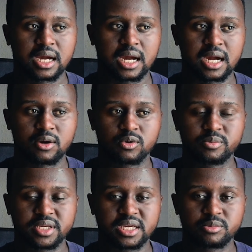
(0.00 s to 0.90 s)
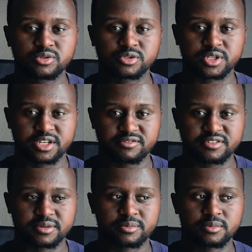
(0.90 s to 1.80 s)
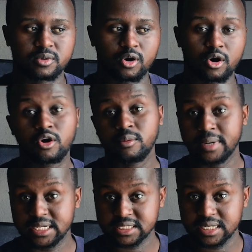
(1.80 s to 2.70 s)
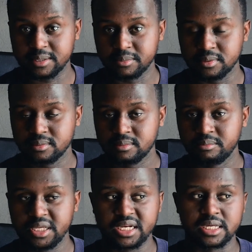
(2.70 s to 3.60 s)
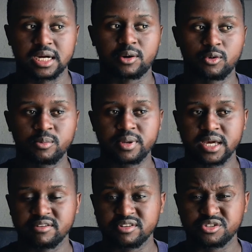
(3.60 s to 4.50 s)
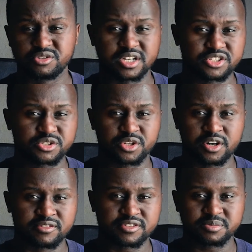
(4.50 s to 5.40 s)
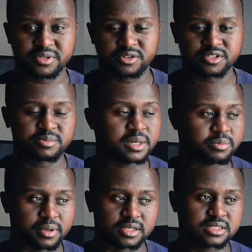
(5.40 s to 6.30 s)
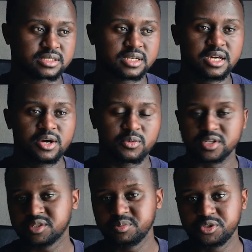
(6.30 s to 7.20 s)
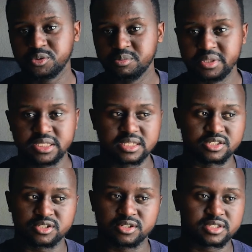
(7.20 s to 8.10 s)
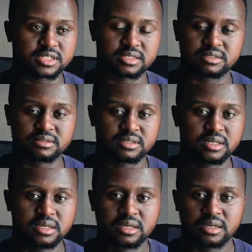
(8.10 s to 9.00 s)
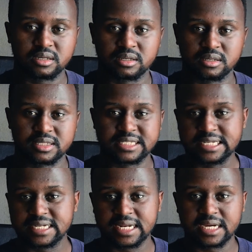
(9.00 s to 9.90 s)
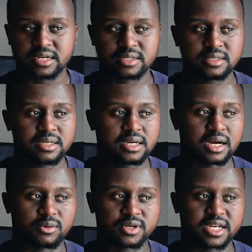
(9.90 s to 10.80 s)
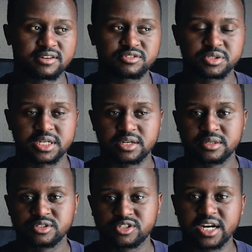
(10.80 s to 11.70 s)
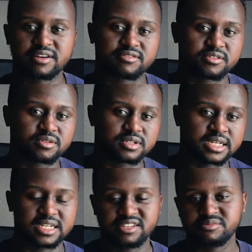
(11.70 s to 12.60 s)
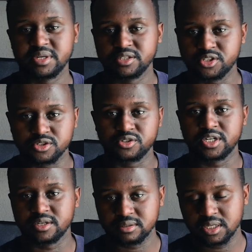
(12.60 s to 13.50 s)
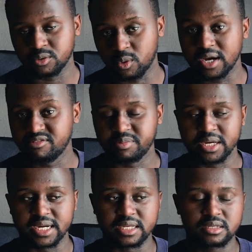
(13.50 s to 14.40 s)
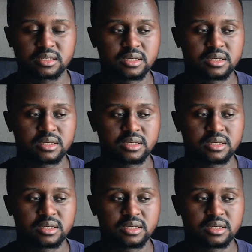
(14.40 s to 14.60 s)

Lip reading: I will be able to give them all my time, meaning I won't be having to rush to the office because my boss wants me to meet a certain deadline. I won't have to now travel and leave my children and wife behind.